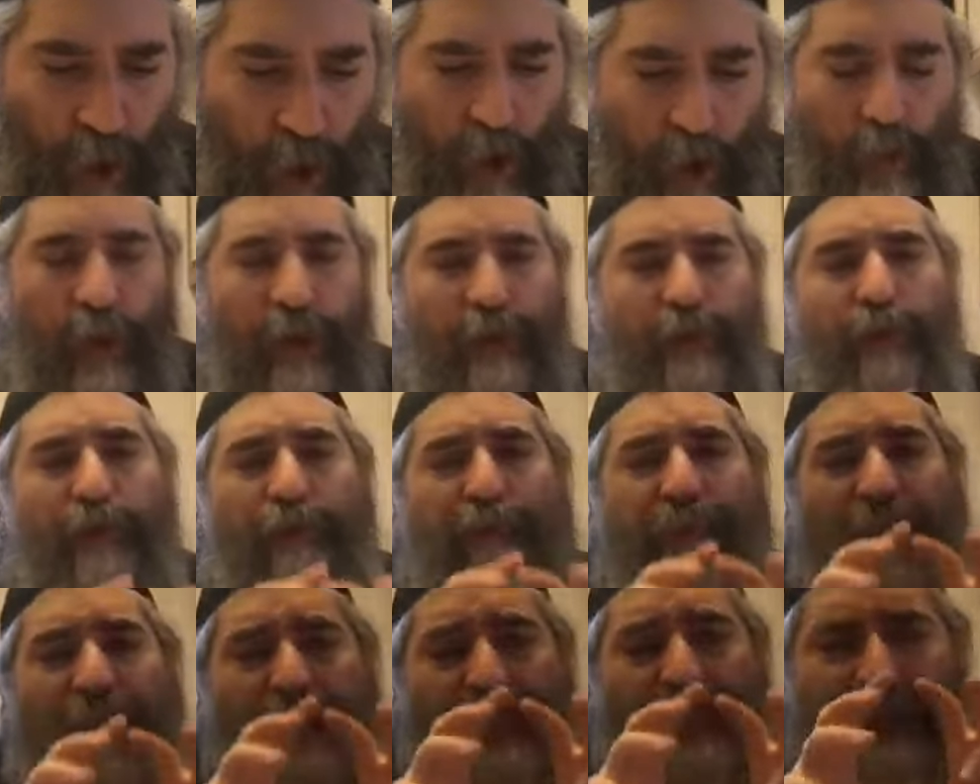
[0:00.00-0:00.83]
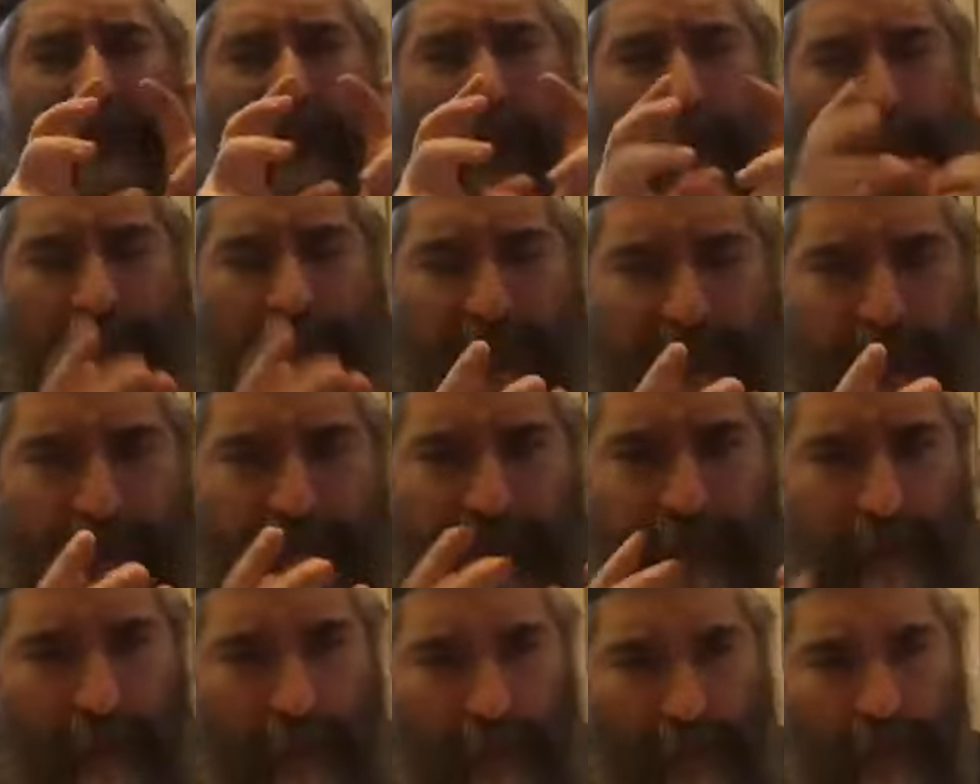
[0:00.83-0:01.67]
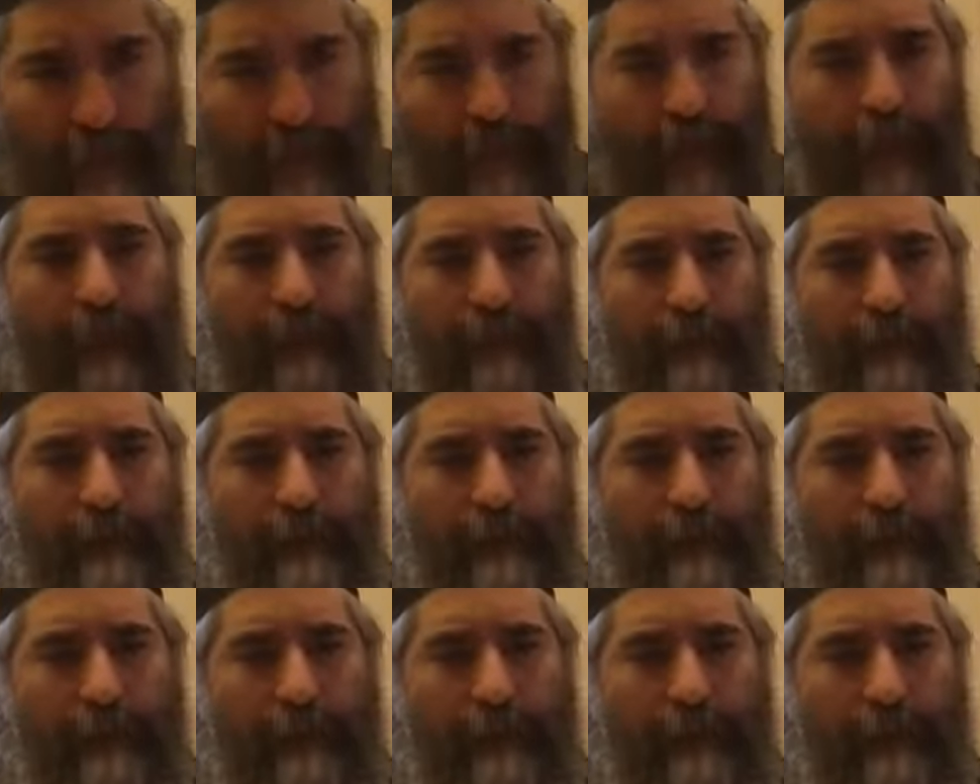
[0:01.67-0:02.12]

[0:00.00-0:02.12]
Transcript: When you find comfort in the Torah,